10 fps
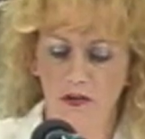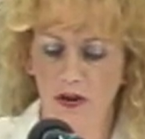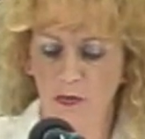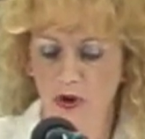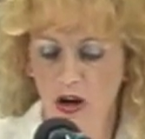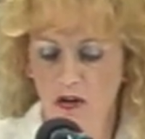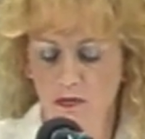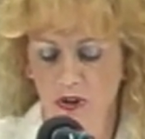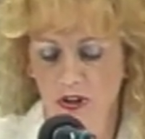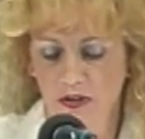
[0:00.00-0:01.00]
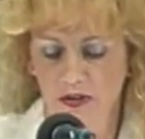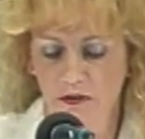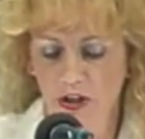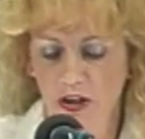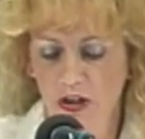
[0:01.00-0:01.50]
approximately a
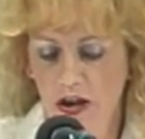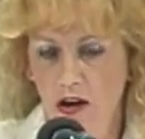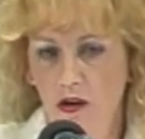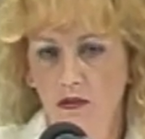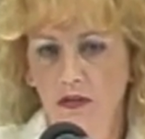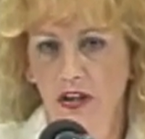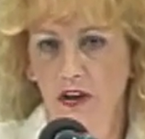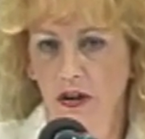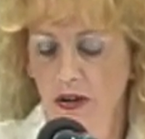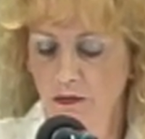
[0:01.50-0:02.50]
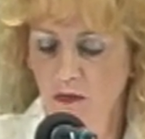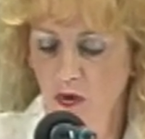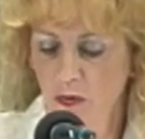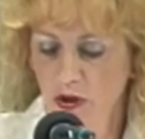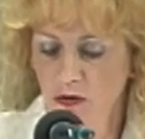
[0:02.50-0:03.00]
70 cow dairy.
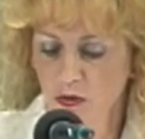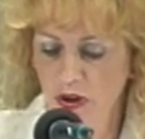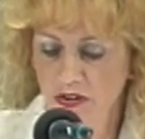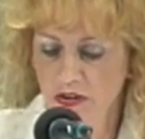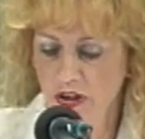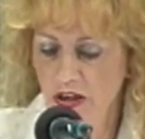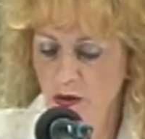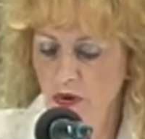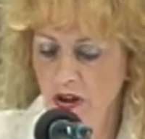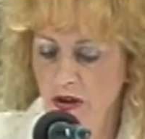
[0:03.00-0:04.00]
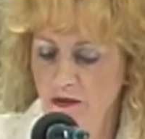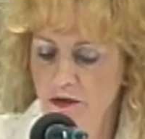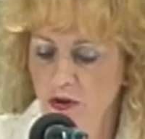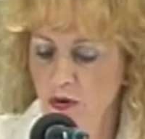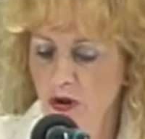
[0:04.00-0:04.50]
We milk twice a day. We have
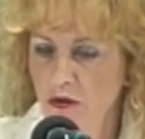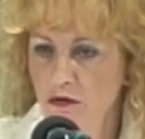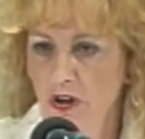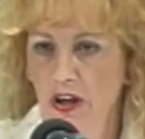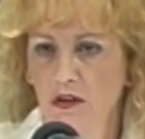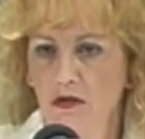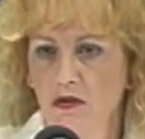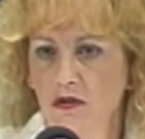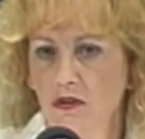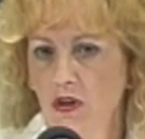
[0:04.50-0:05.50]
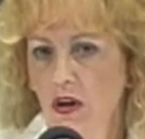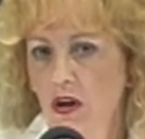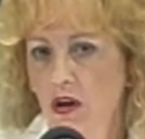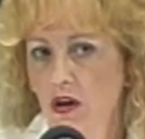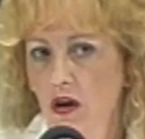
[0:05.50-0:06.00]
200 acres
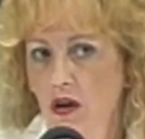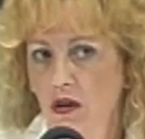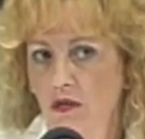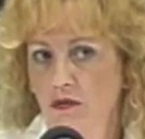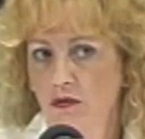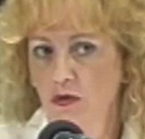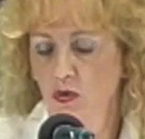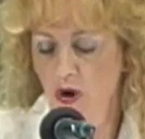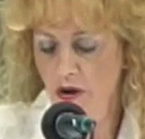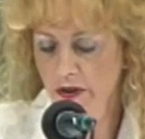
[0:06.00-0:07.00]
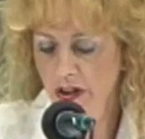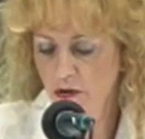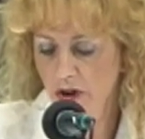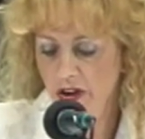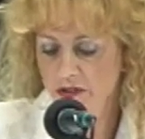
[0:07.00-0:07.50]
of quality
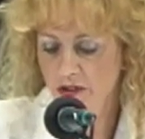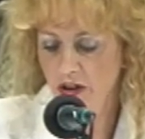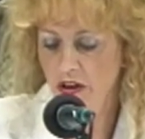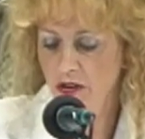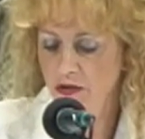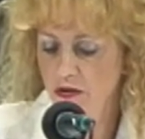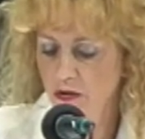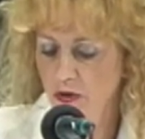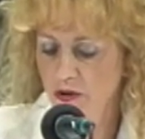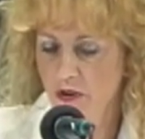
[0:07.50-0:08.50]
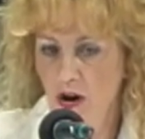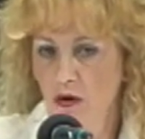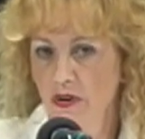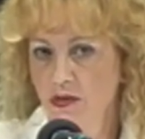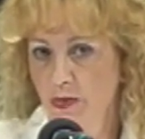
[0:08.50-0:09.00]
grassland. We've
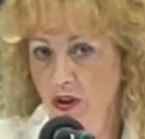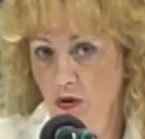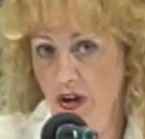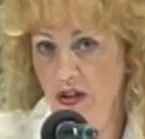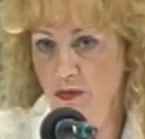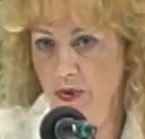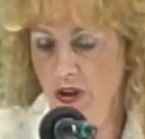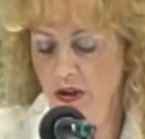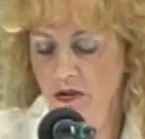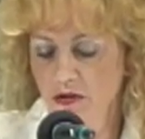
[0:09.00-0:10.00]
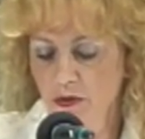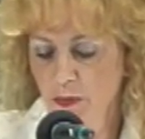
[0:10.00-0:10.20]
always been grass-based.